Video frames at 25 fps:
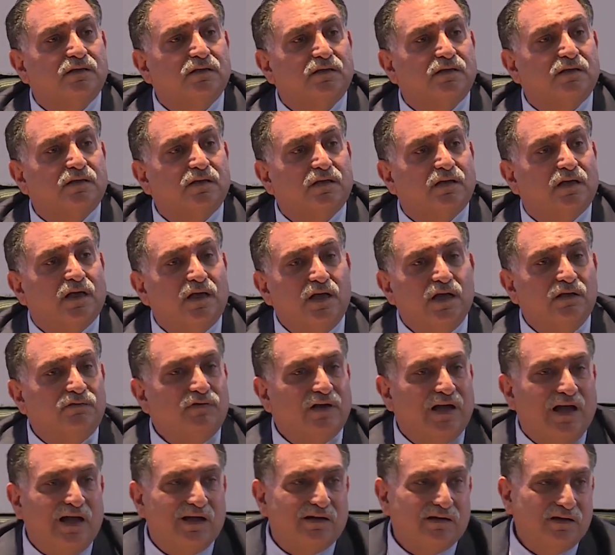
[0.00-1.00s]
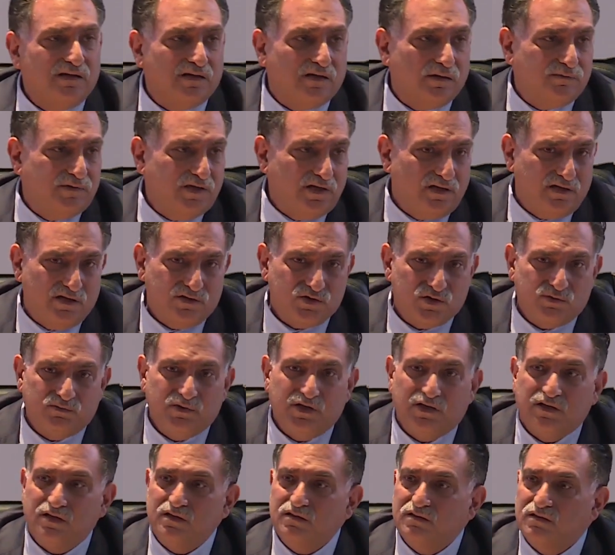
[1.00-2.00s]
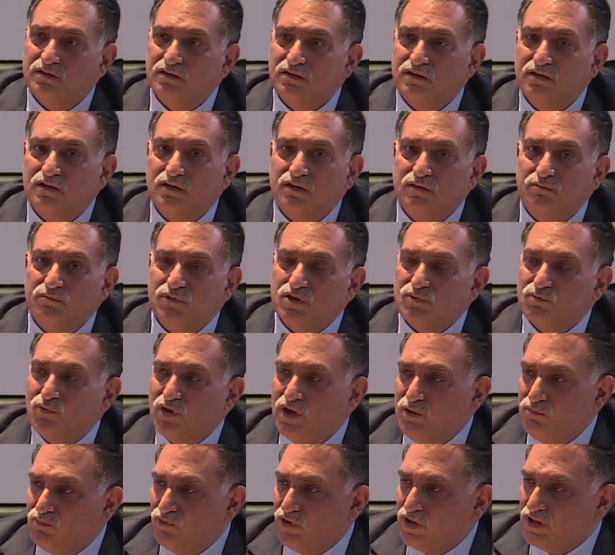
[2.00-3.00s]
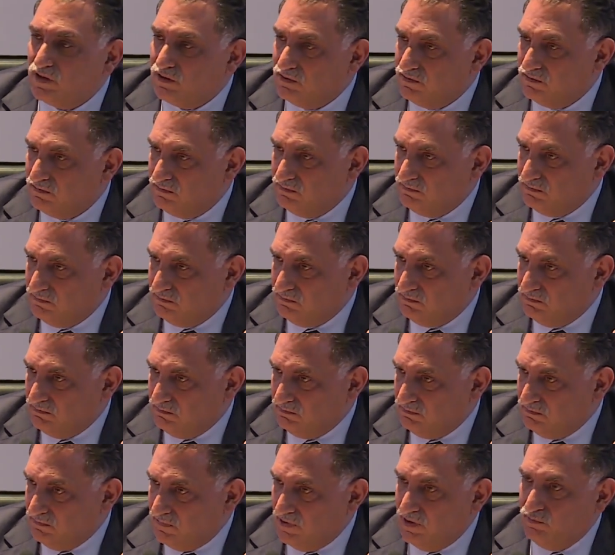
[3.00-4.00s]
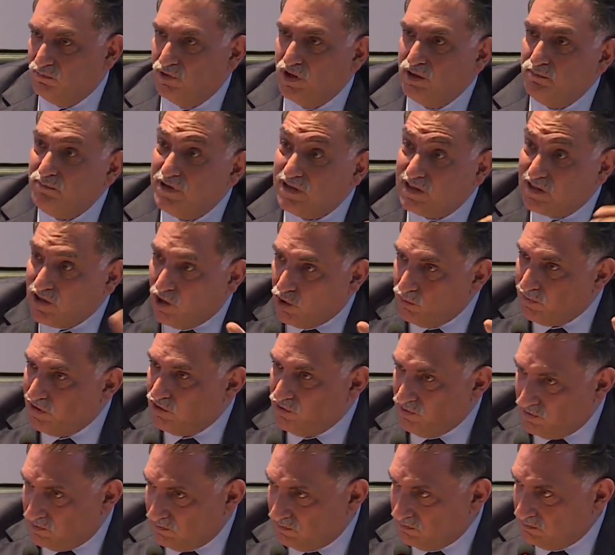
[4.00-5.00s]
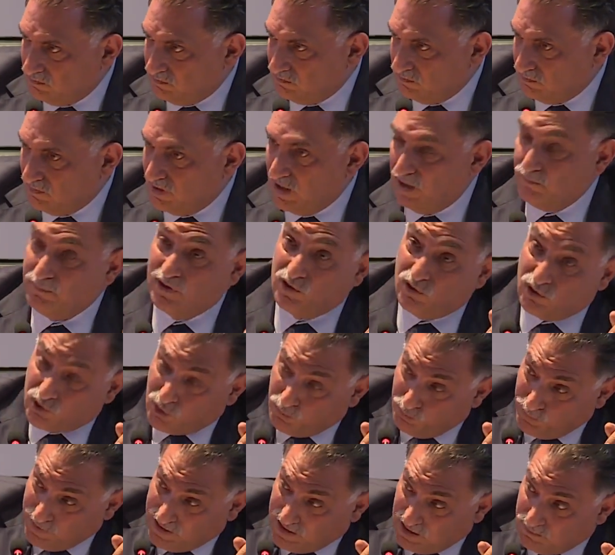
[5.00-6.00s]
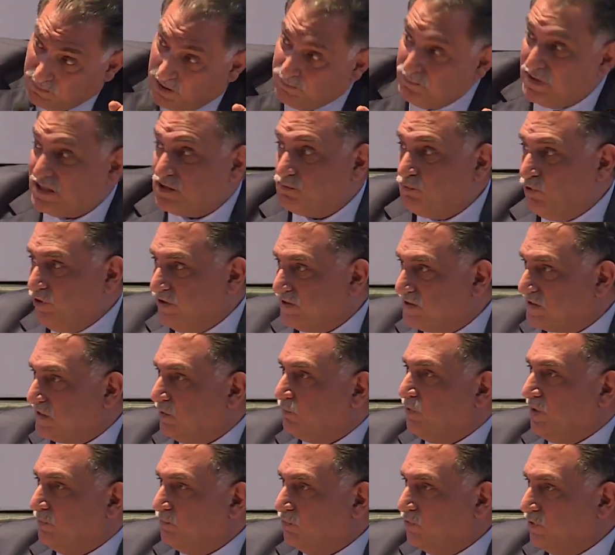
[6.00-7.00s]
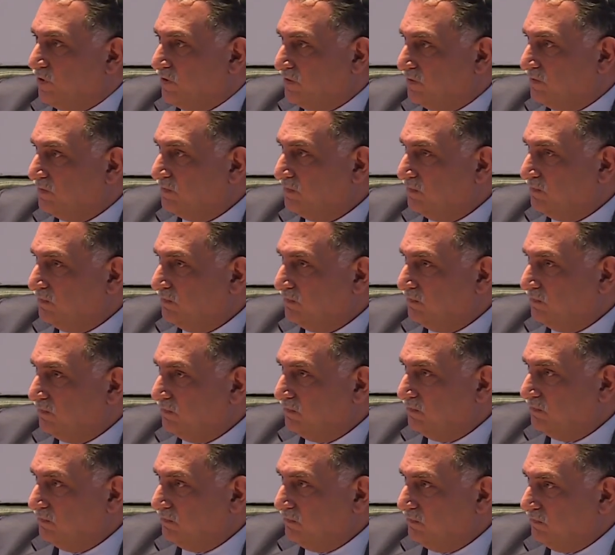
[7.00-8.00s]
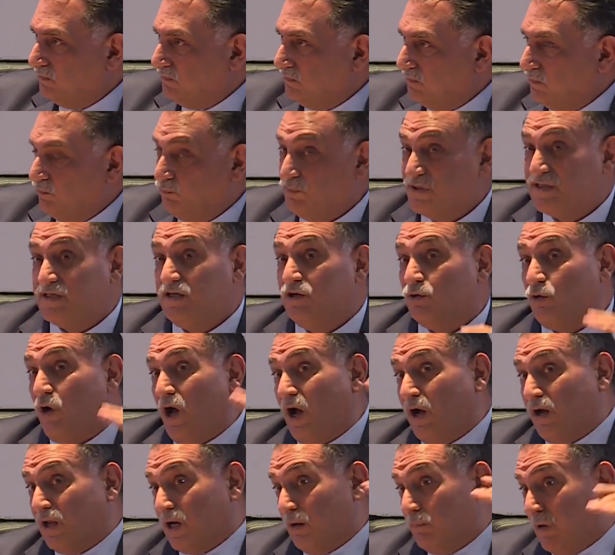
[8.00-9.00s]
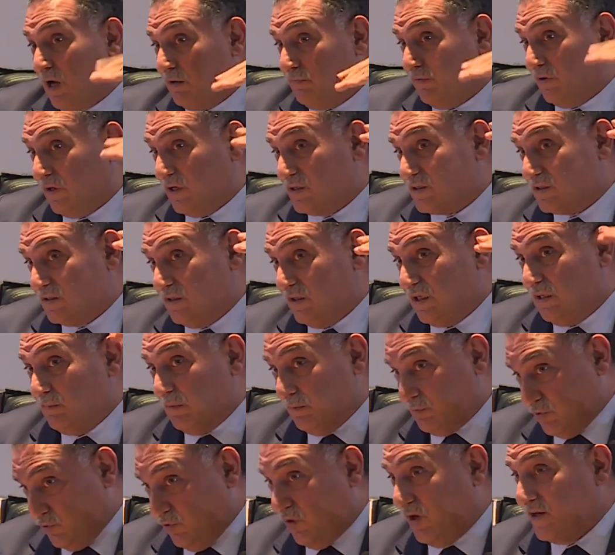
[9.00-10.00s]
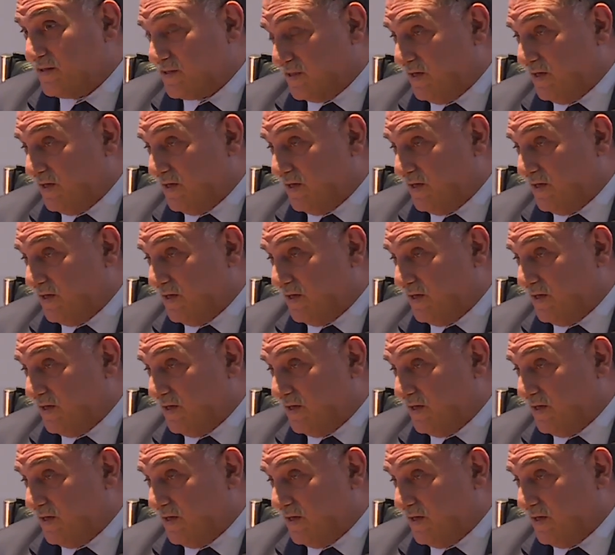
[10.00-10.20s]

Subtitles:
politicians, when they speak so angrily about this deal, they worried about the 100,000 or so Palestinians.